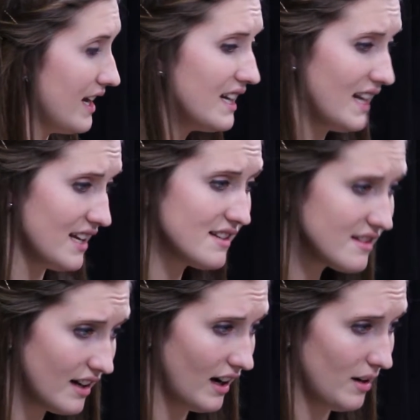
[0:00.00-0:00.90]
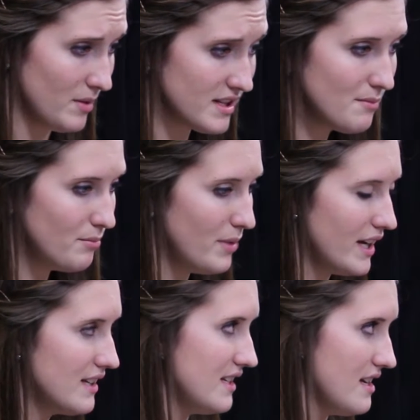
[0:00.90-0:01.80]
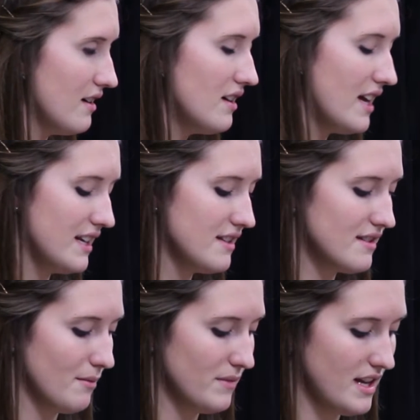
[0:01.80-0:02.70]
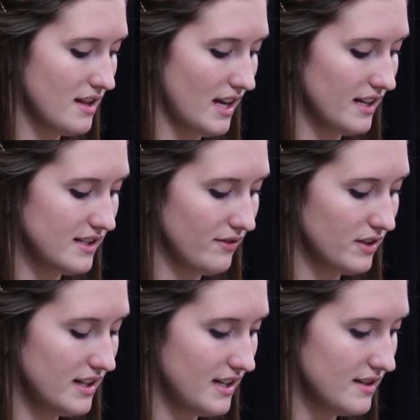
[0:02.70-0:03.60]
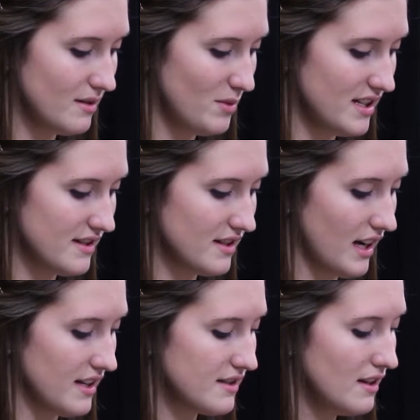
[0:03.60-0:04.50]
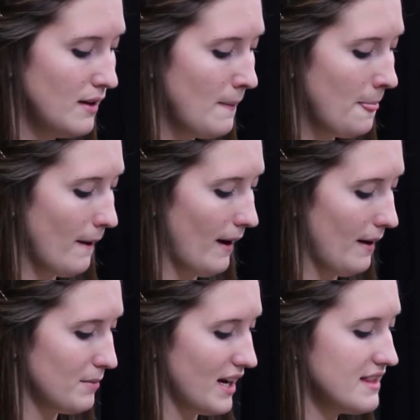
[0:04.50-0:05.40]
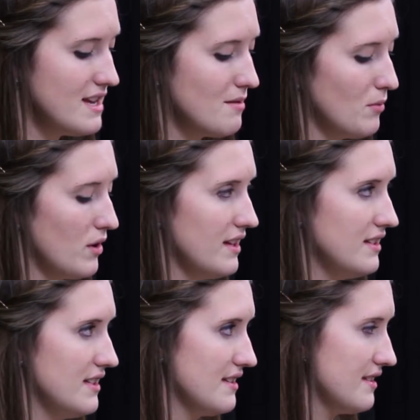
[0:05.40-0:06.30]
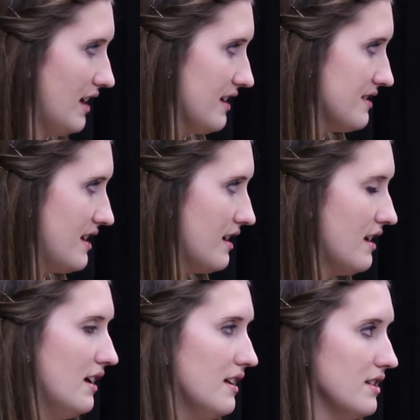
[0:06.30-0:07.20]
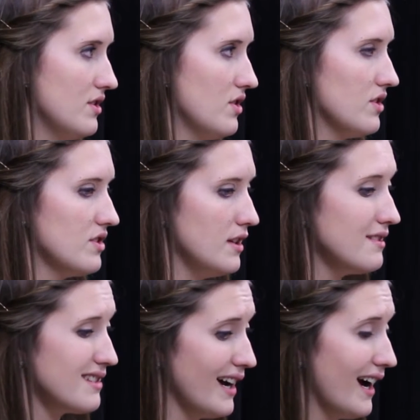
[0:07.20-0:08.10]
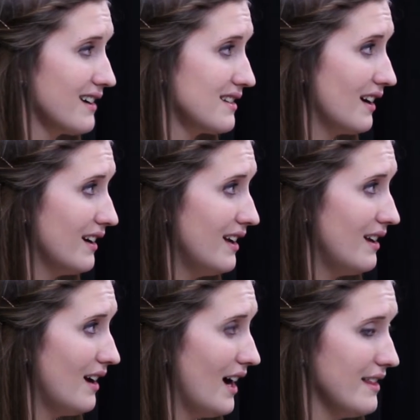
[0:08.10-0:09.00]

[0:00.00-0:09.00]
And it is. It's a big deal, and it's something that definitely needs to be discussed. But I think more than discussing, the church needs to act on it.